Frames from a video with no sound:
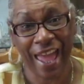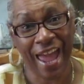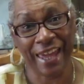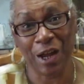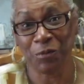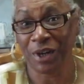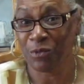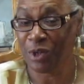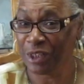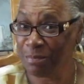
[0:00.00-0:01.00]
and I want
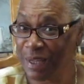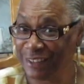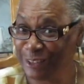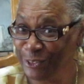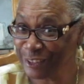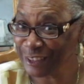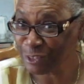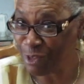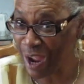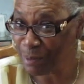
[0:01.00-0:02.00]
to welcome my new
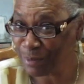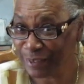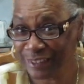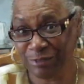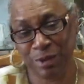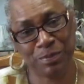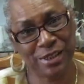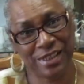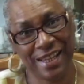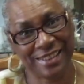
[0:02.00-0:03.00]
subscribers for
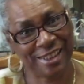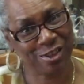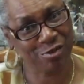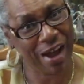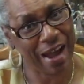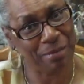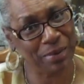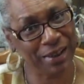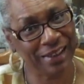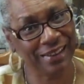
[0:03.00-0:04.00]
pushing that subscribe
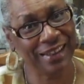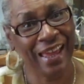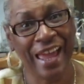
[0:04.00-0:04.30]
button,